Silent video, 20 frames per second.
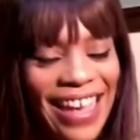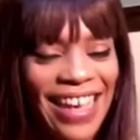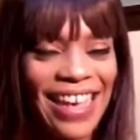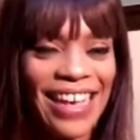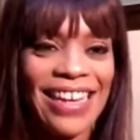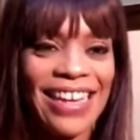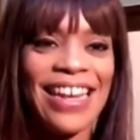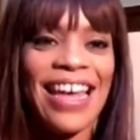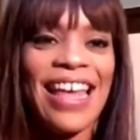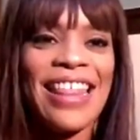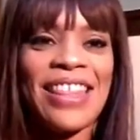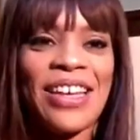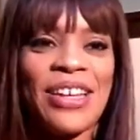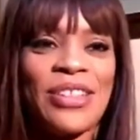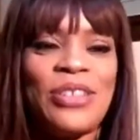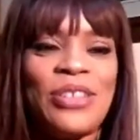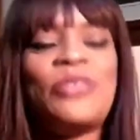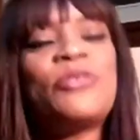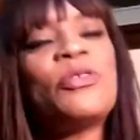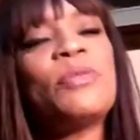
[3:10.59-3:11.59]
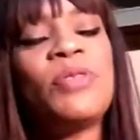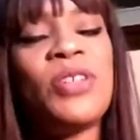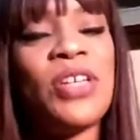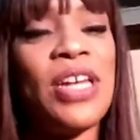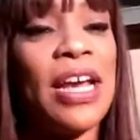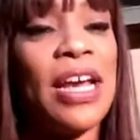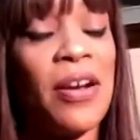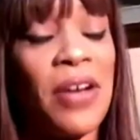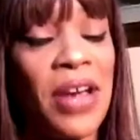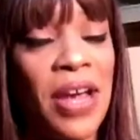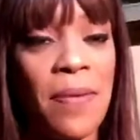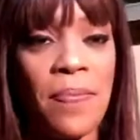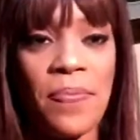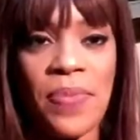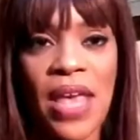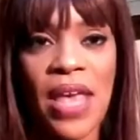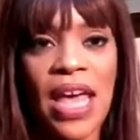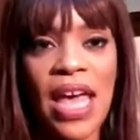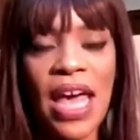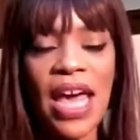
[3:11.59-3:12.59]
in the description area
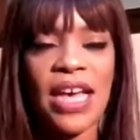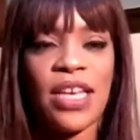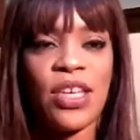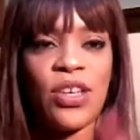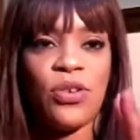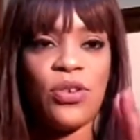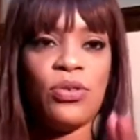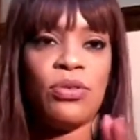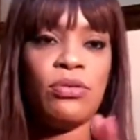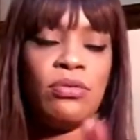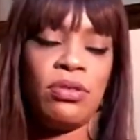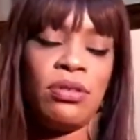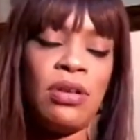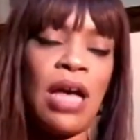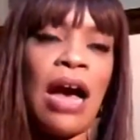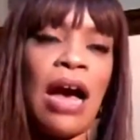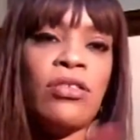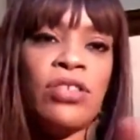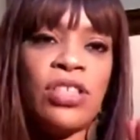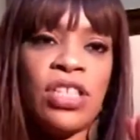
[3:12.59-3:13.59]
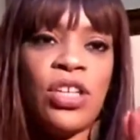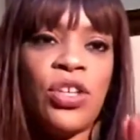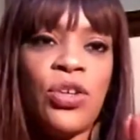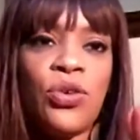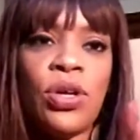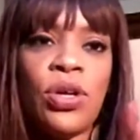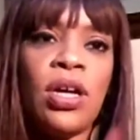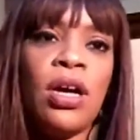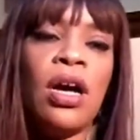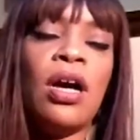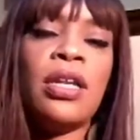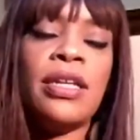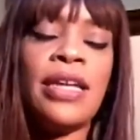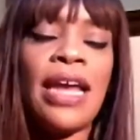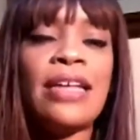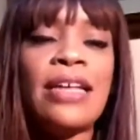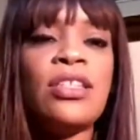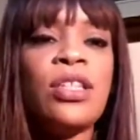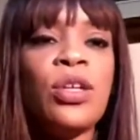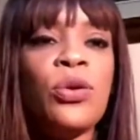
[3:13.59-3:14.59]
and I'll send you a
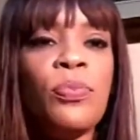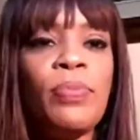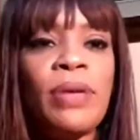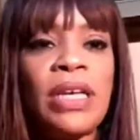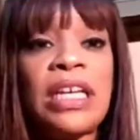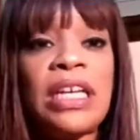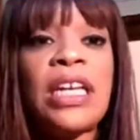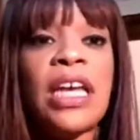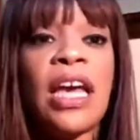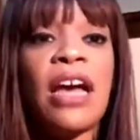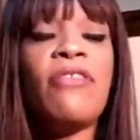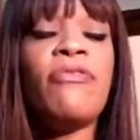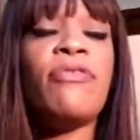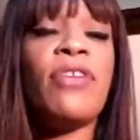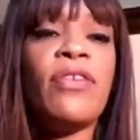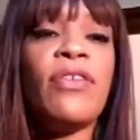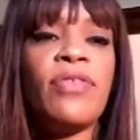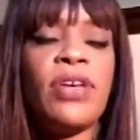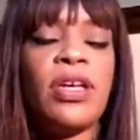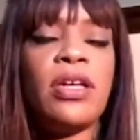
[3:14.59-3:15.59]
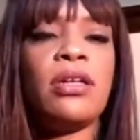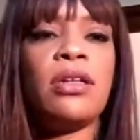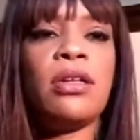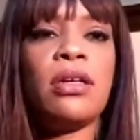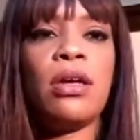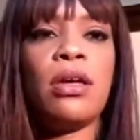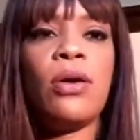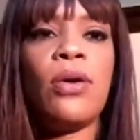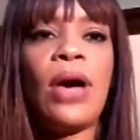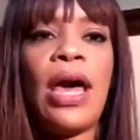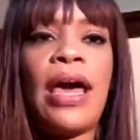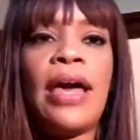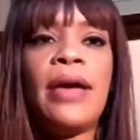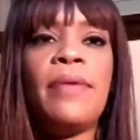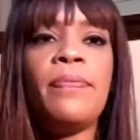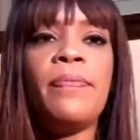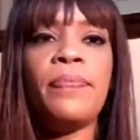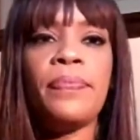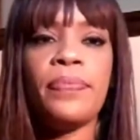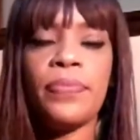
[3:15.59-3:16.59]
nice little PDF of it.
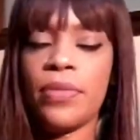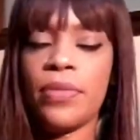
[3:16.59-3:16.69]
Okay.